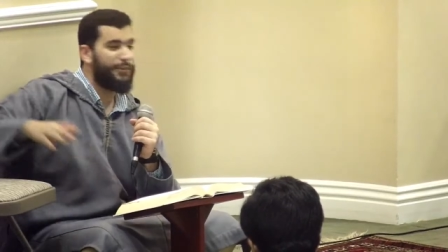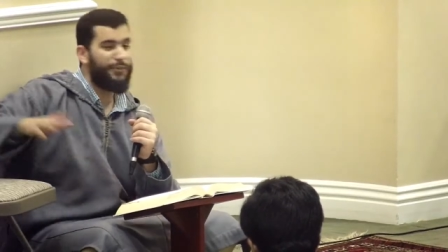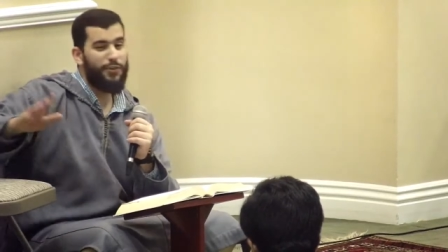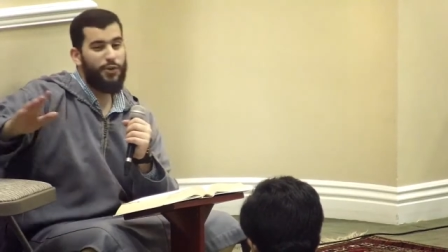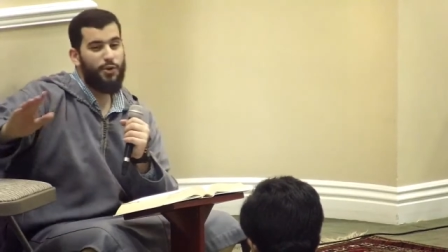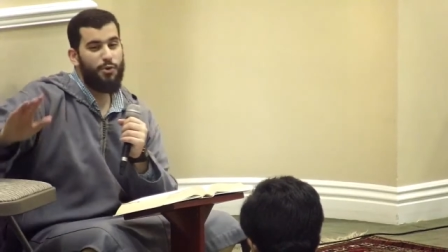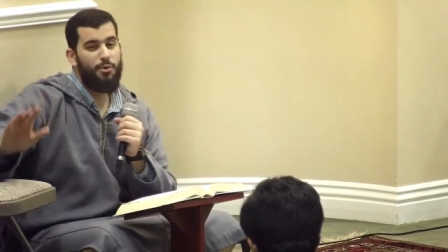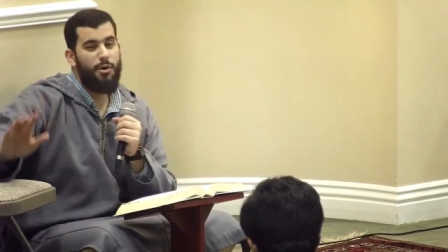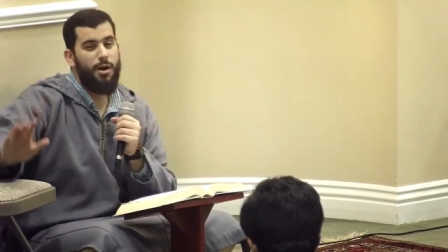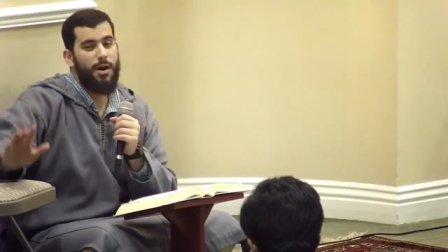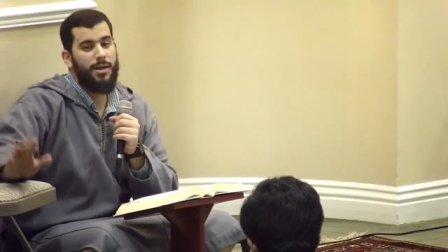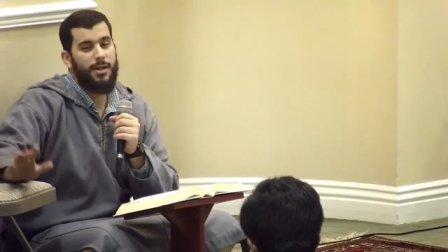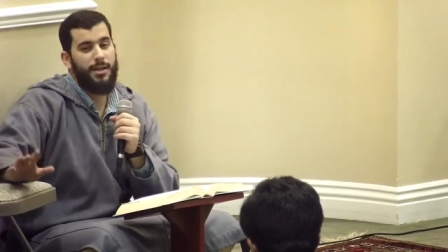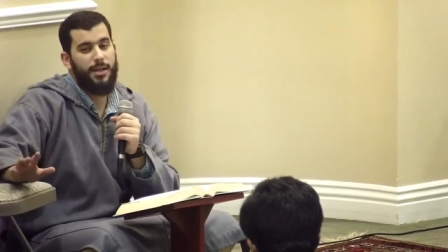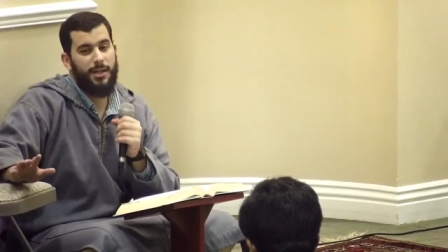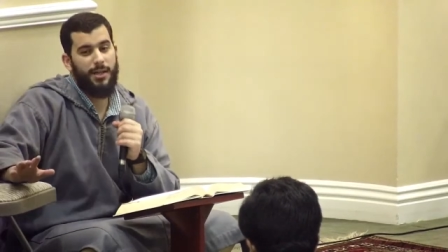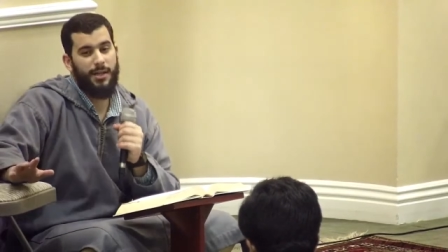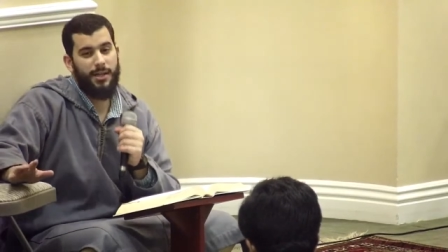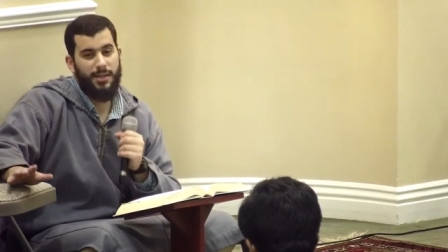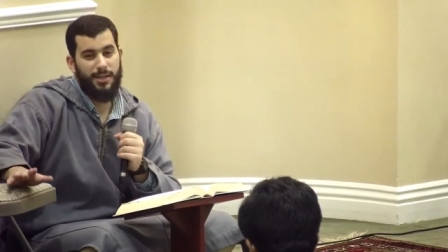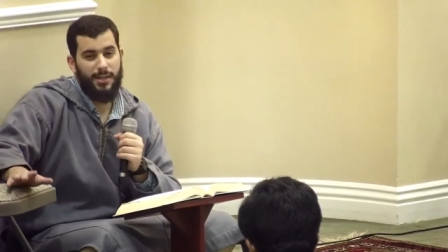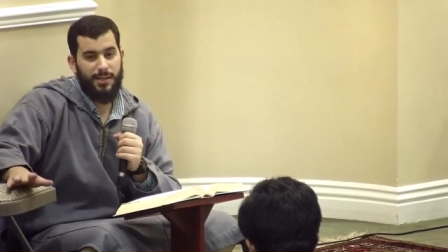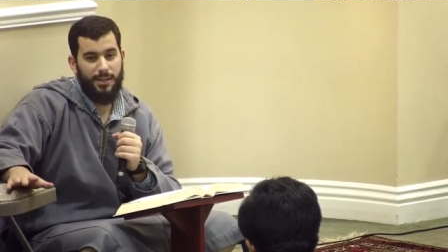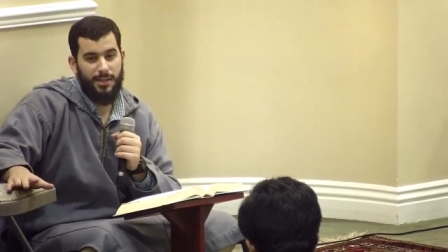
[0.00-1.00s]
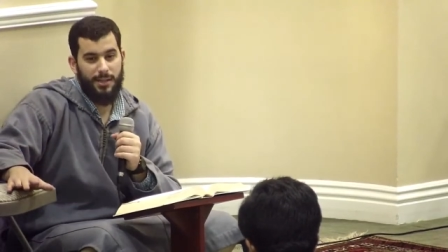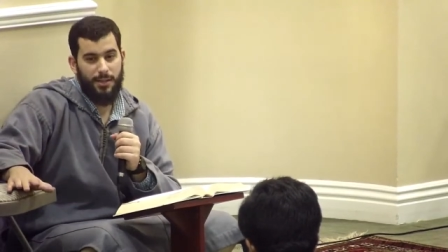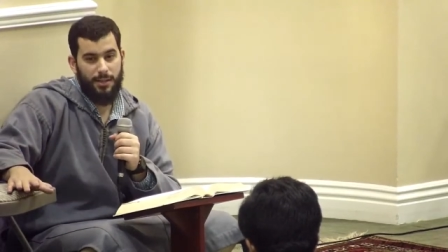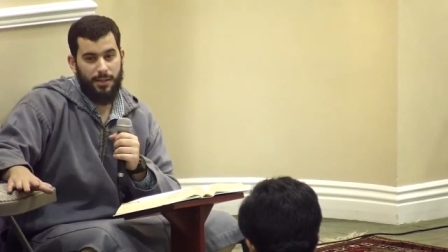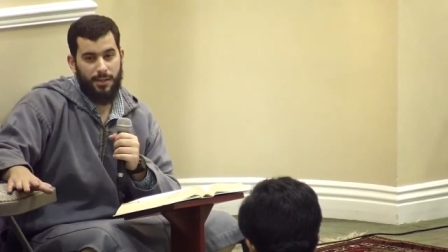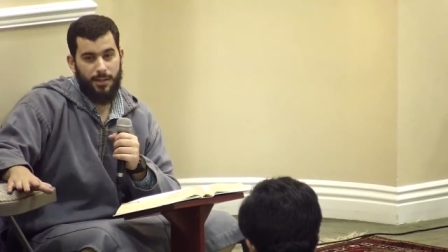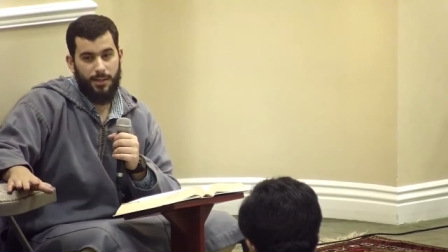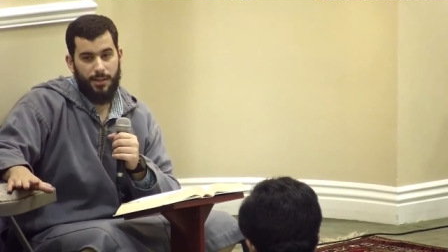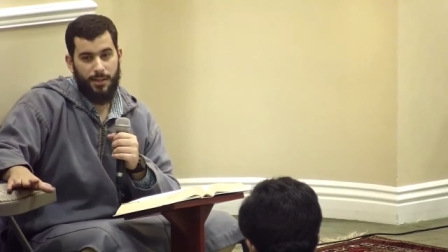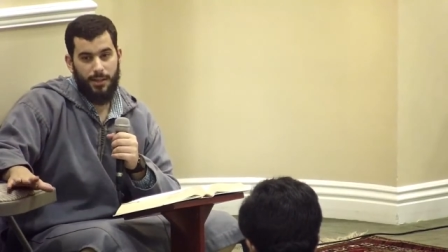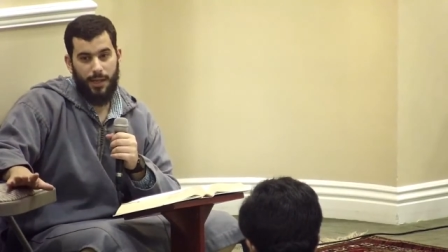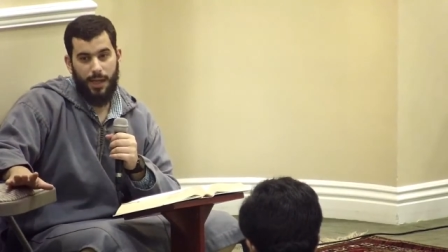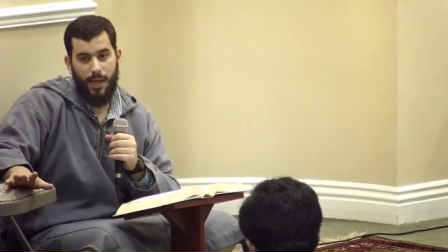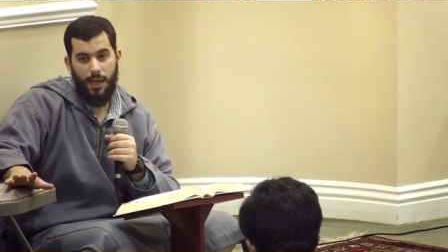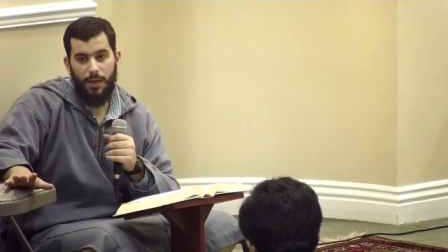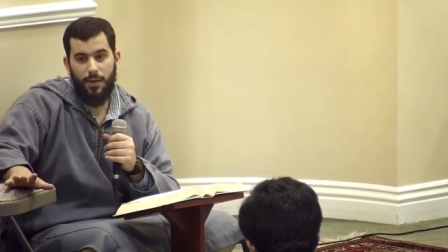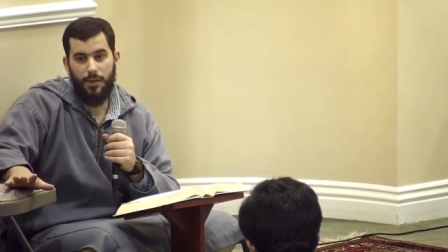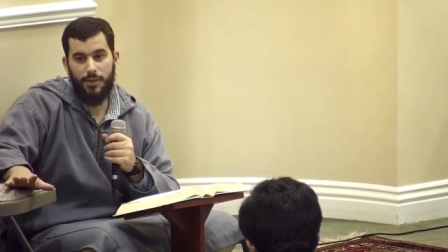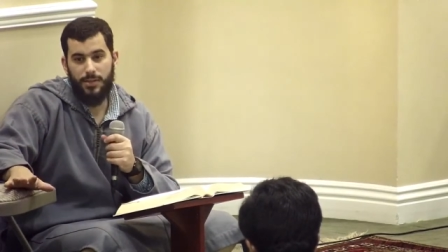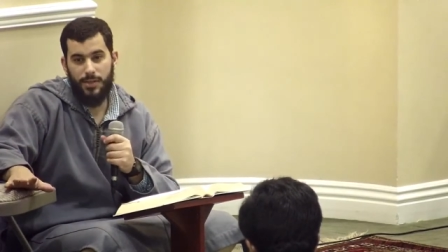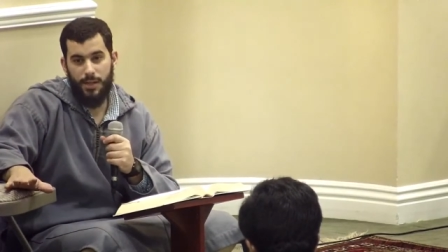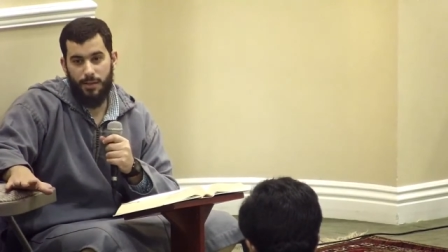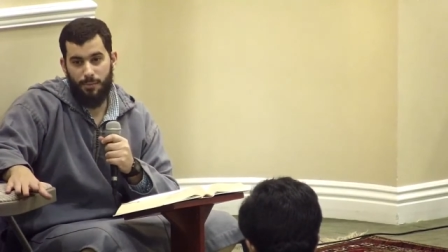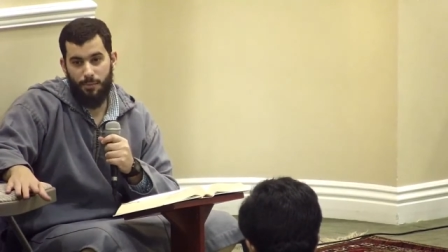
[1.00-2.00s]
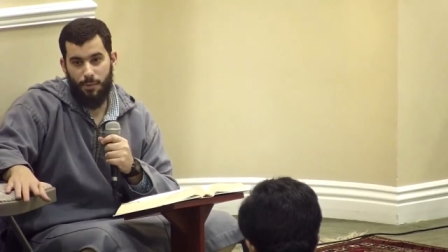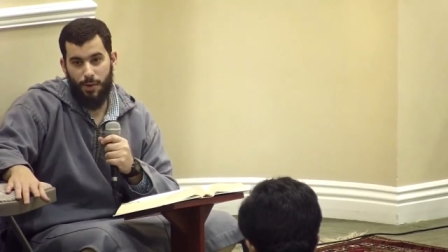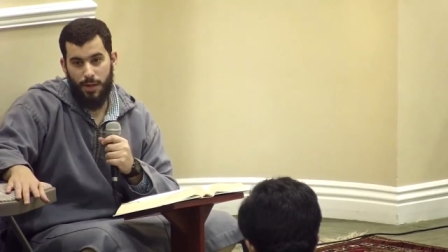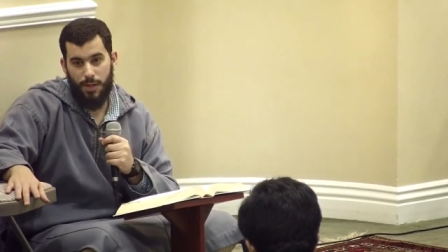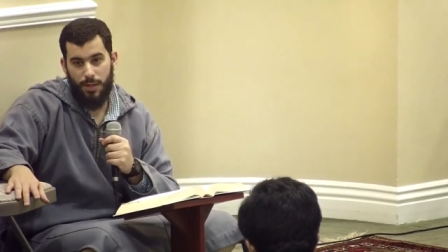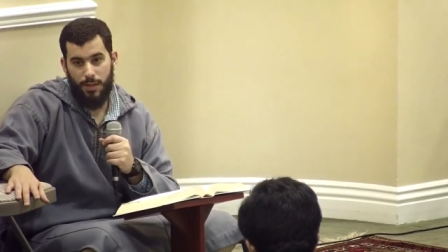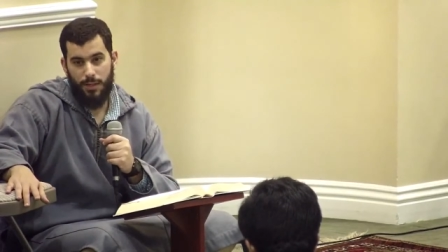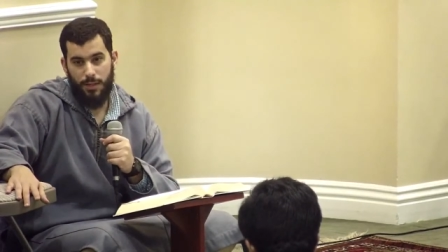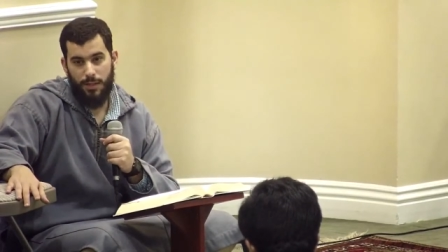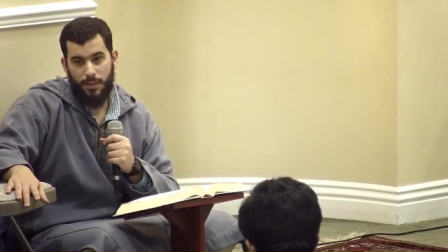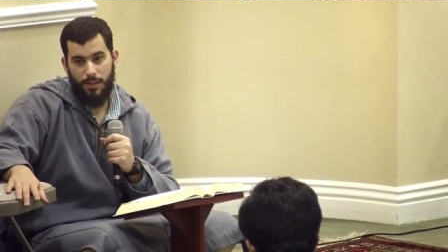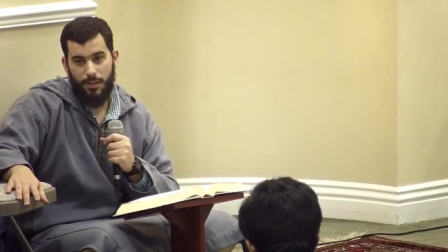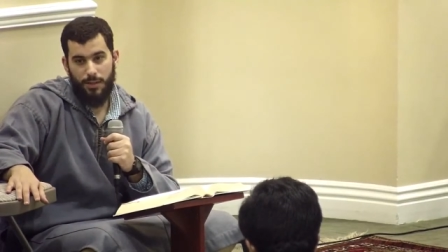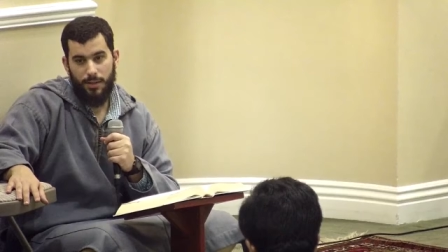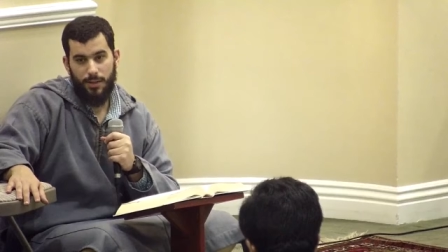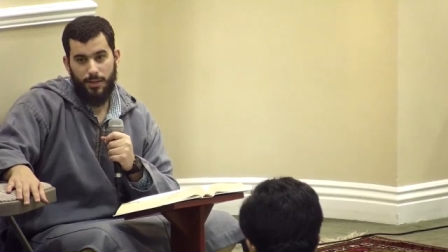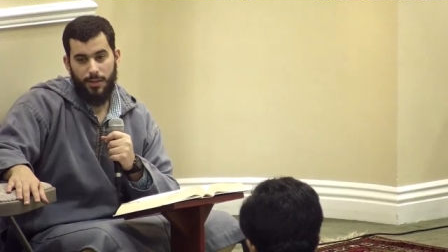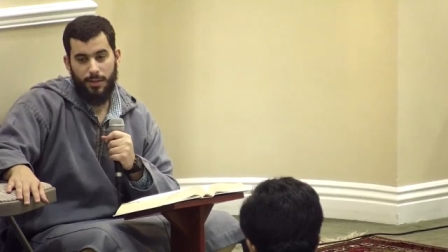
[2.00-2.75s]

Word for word: If you want to kill someone,